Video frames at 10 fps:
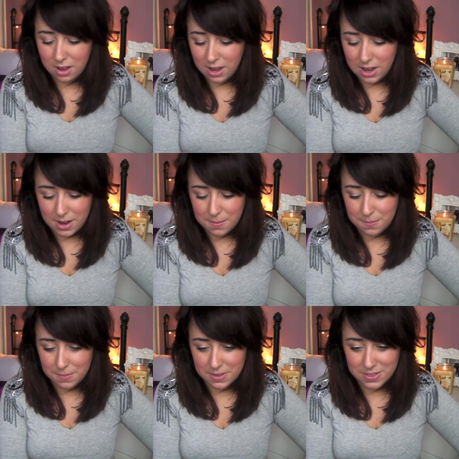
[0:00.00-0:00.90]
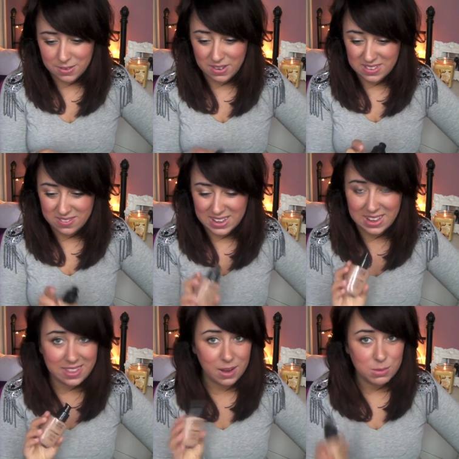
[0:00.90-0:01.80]
there isn't
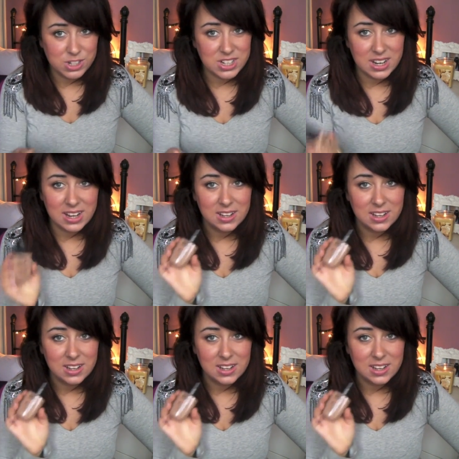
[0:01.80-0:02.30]
really that much in it.